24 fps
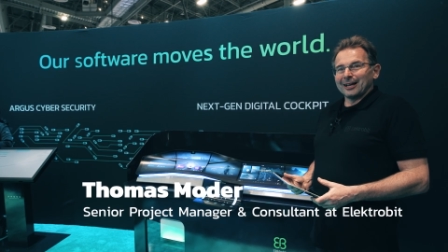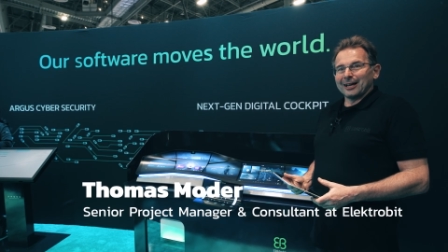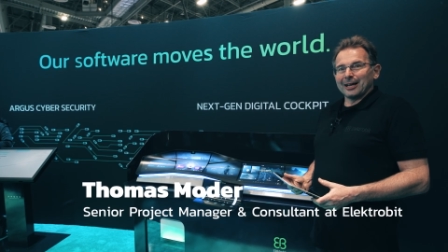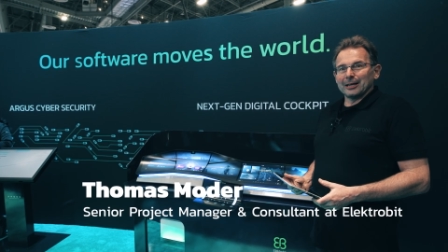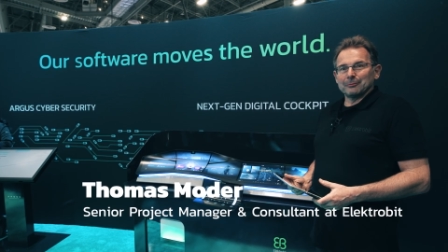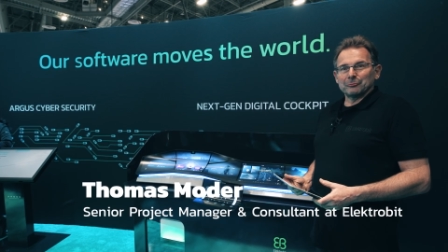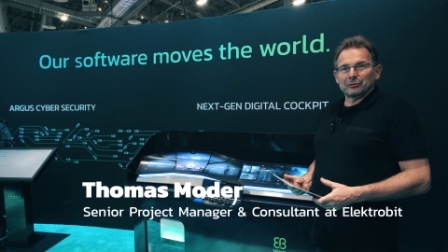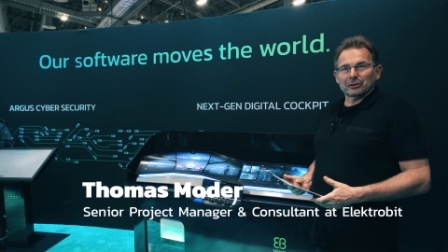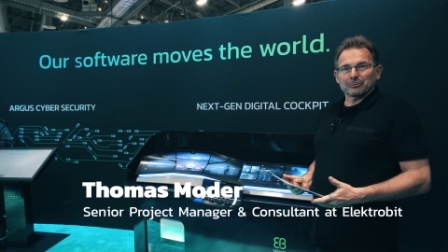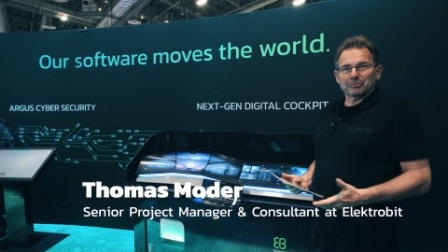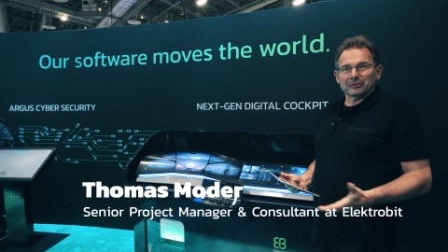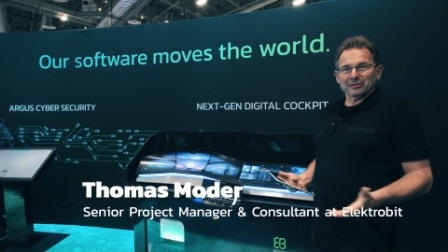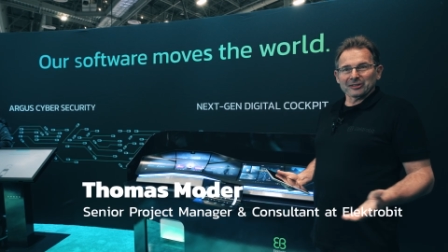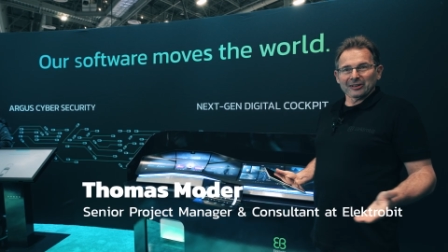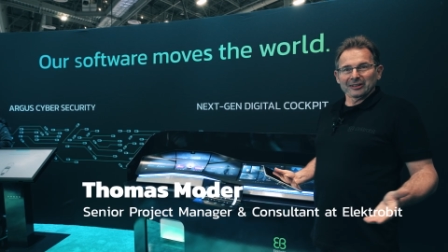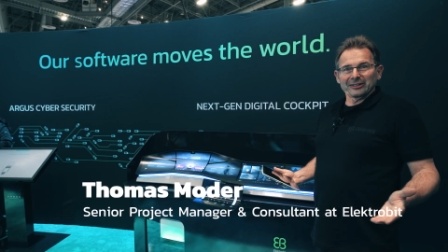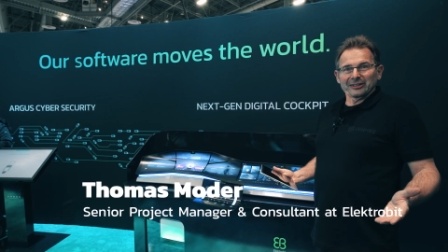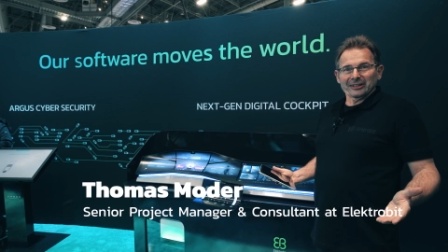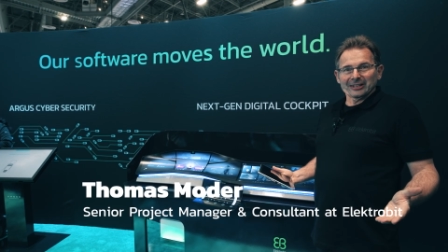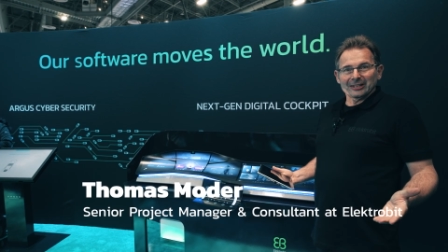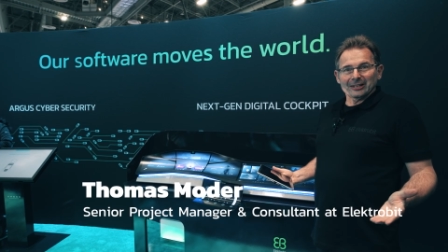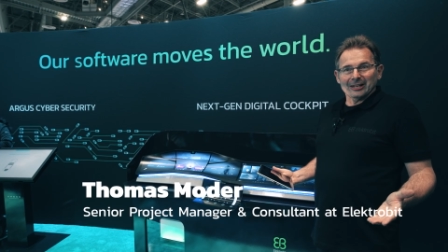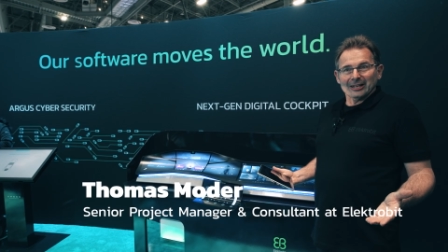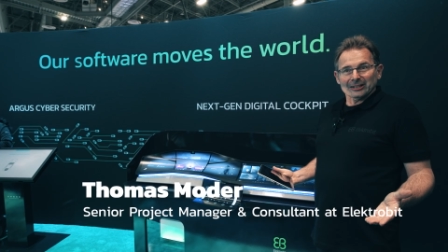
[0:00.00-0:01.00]
I'm
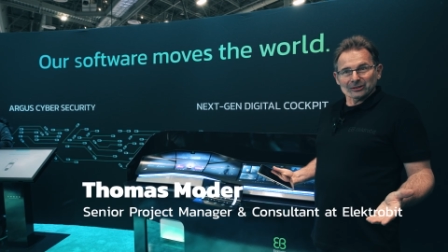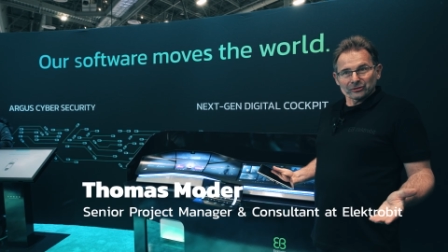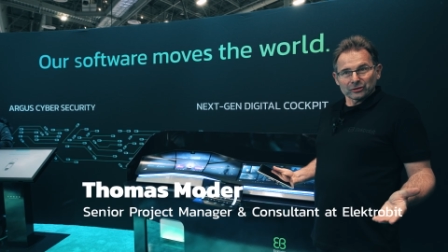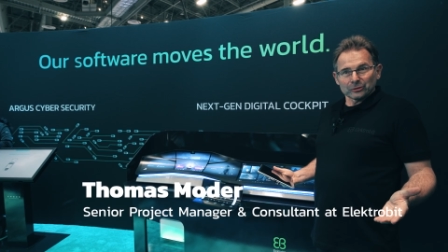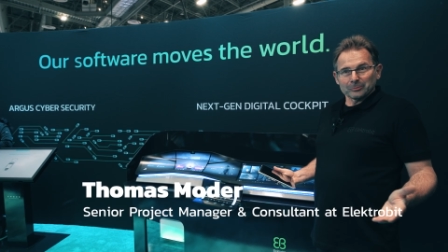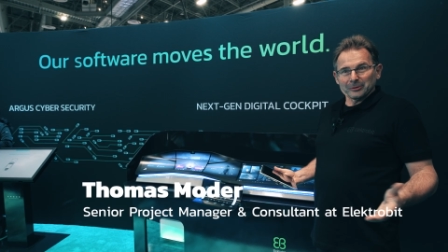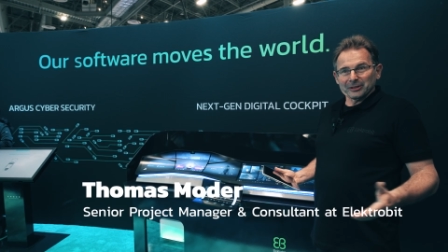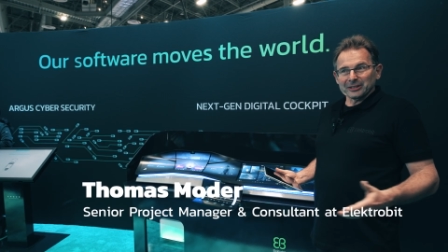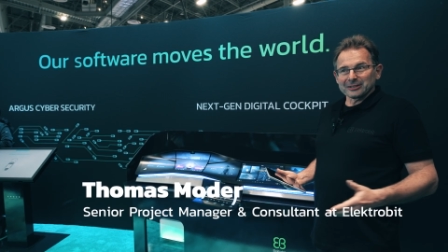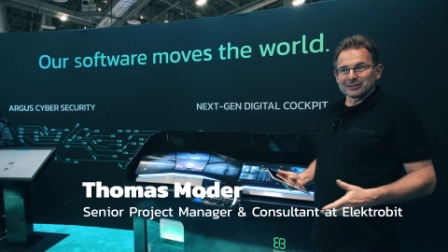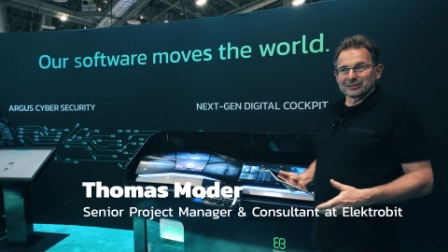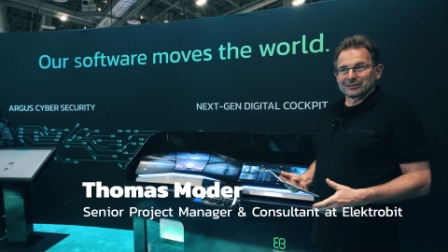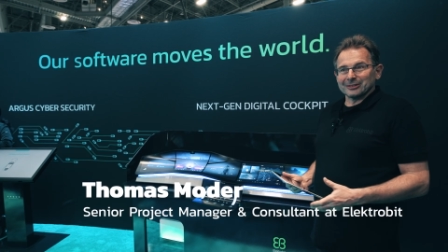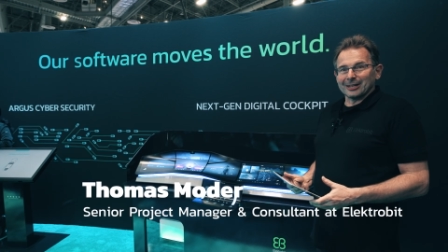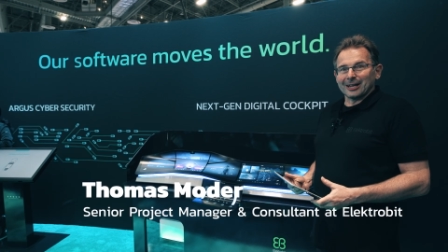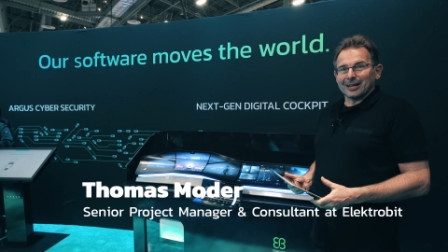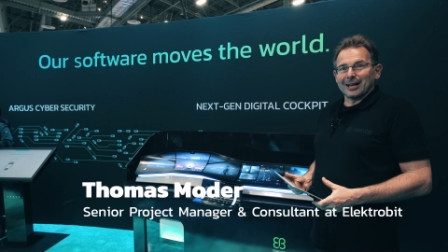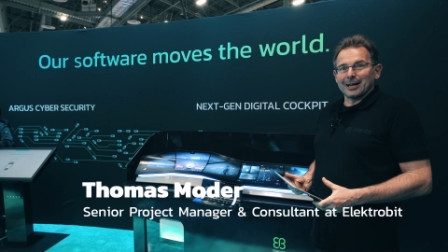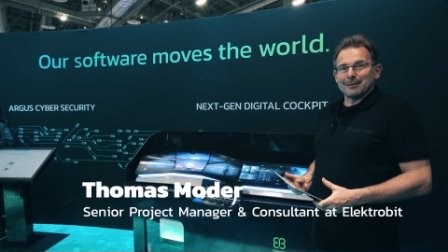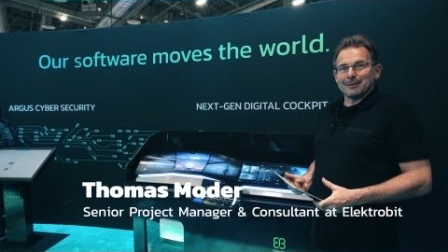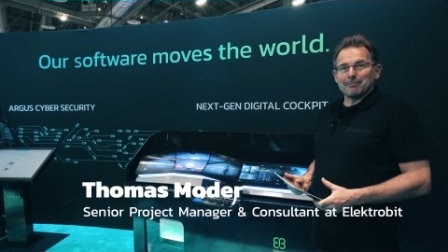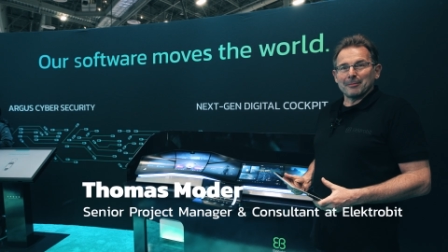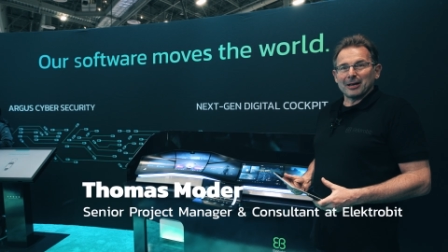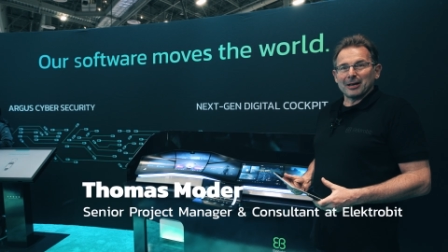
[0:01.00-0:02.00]
representing Elektrobit.
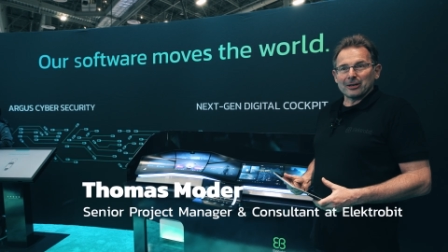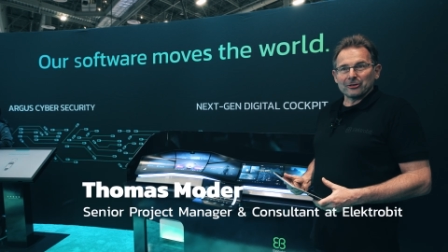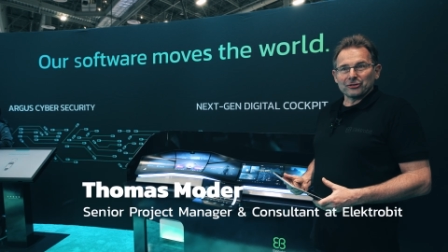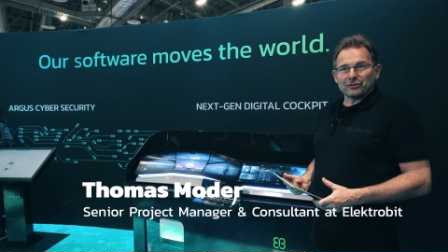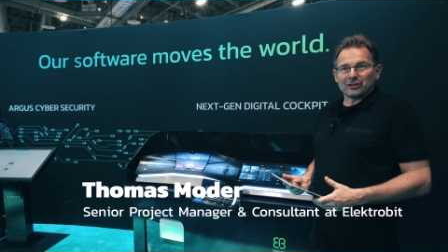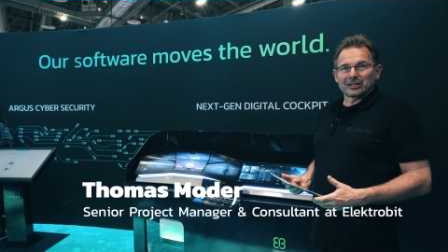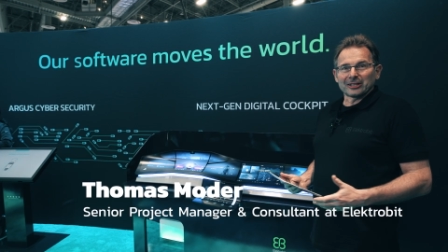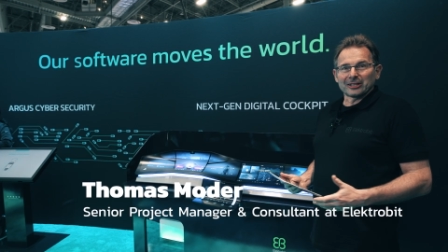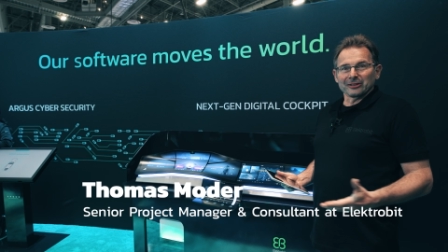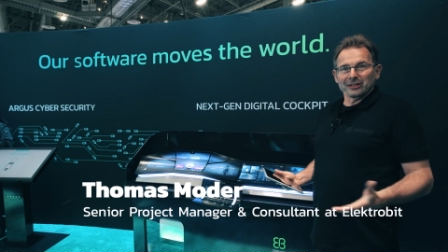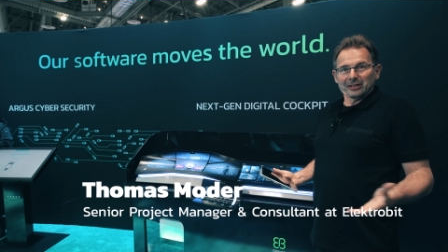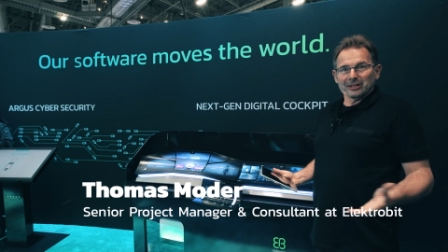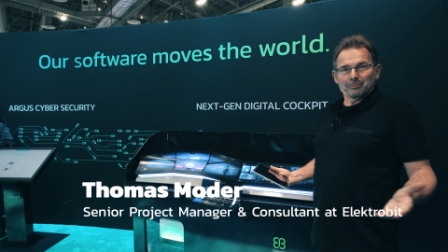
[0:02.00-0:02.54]
I'm managing